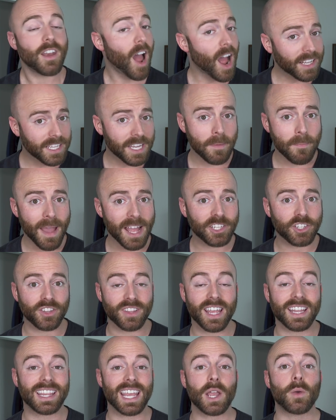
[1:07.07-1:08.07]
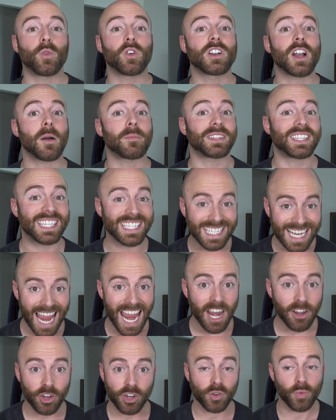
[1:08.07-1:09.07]
Not to mention that they will come
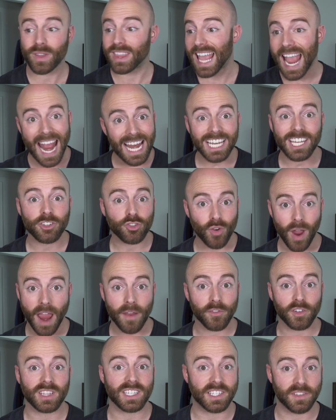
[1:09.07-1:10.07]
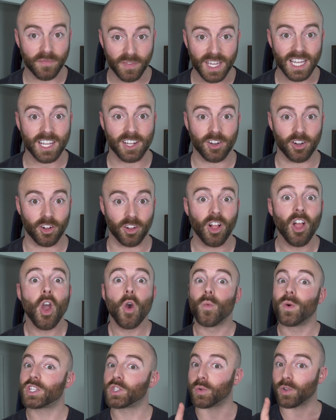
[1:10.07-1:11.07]
standard with any driverless vehicle,
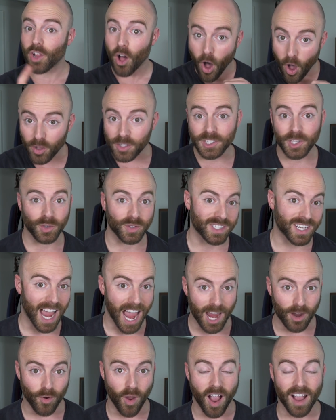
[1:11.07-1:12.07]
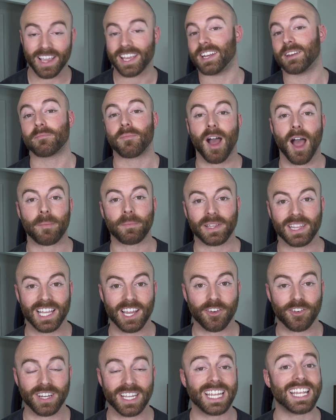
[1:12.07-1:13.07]
which will also skyrocket in
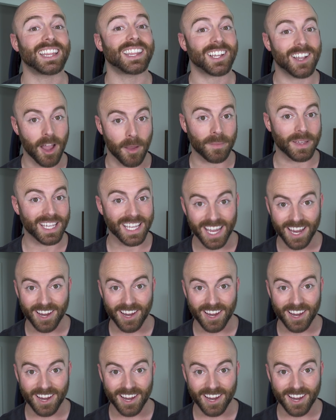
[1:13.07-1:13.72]
popularity in the coming